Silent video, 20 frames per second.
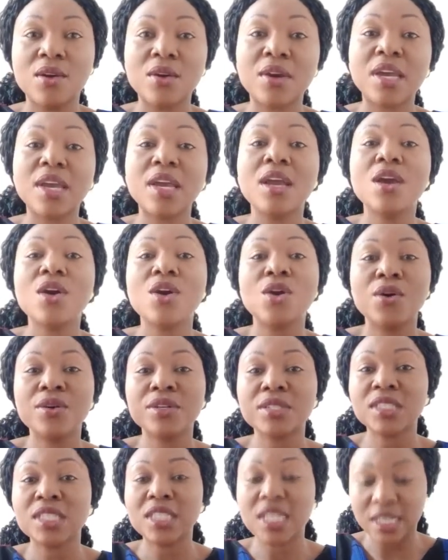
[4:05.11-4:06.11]
Okay?
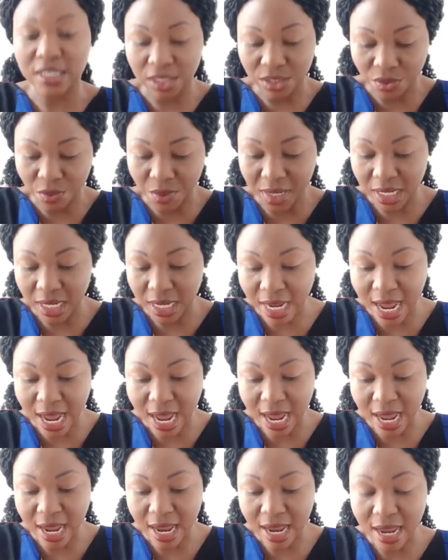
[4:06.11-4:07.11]
Osinachi went
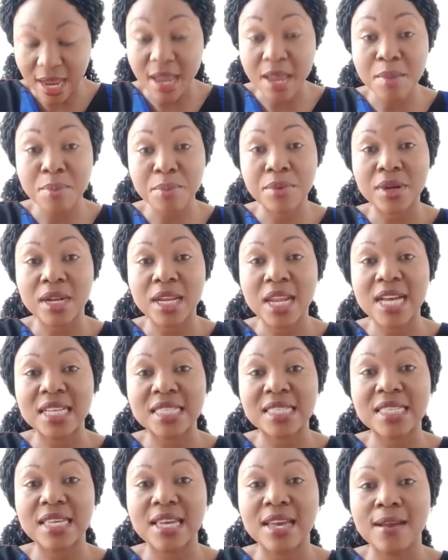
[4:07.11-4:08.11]
die April
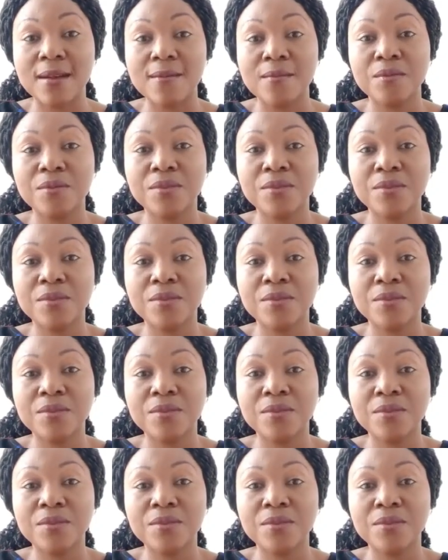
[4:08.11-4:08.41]
last year.